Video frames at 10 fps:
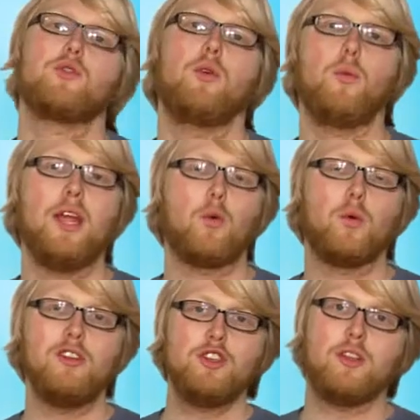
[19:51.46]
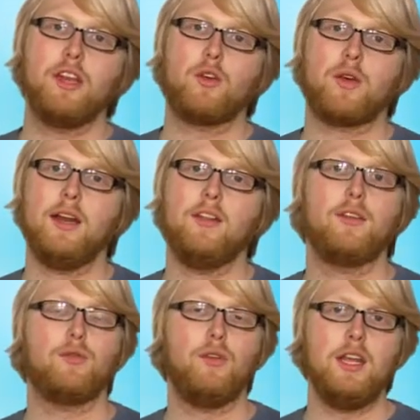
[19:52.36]
when we originally created
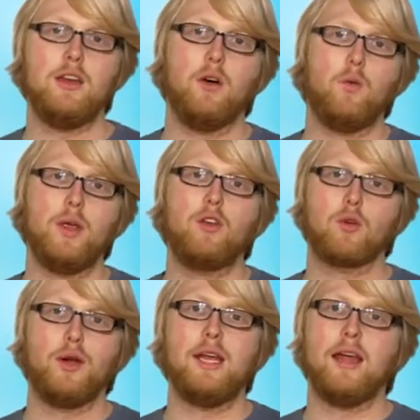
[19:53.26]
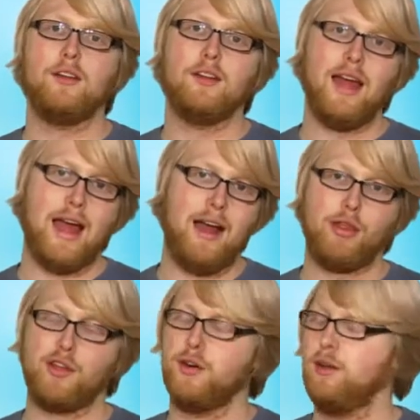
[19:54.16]
this video, we created it
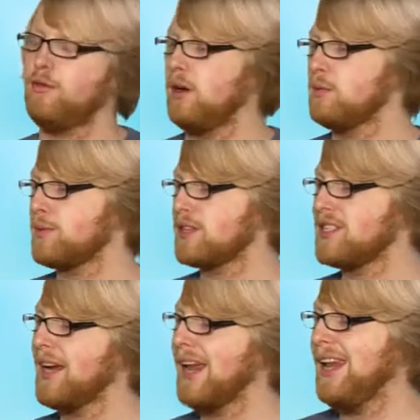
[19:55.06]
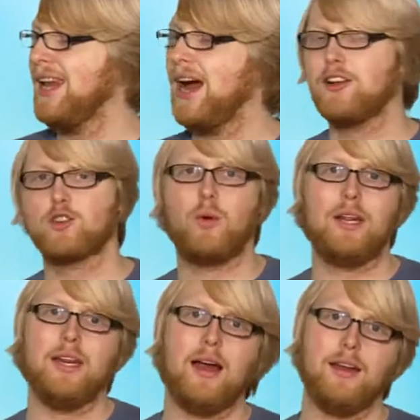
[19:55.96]
at 30 frames per second, not
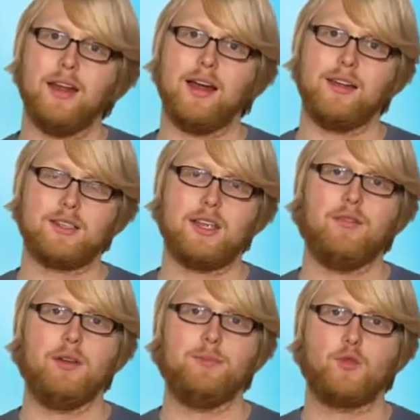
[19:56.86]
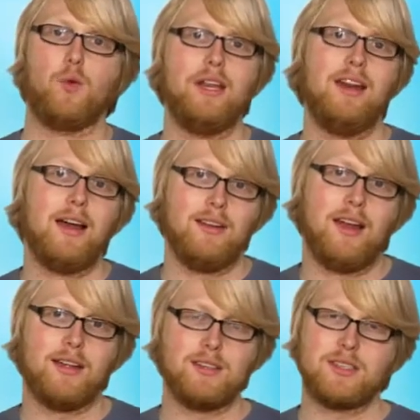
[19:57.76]
2997.
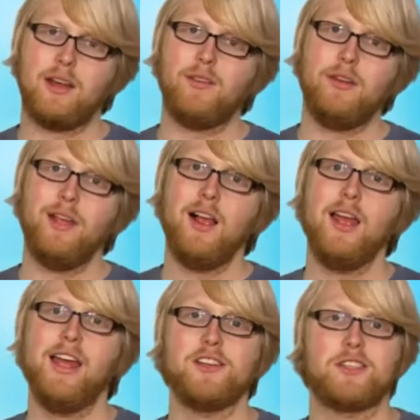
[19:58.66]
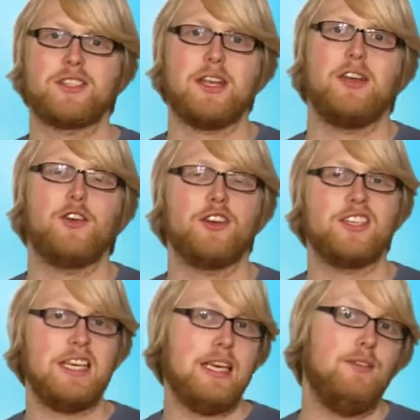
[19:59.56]
2997 is standard
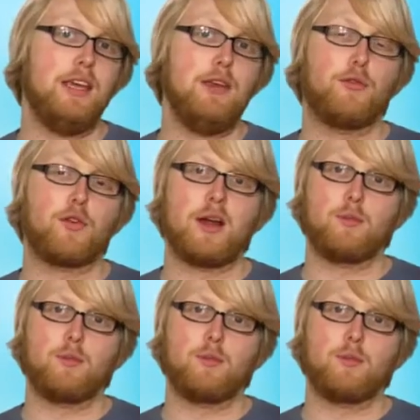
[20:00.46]
TV frame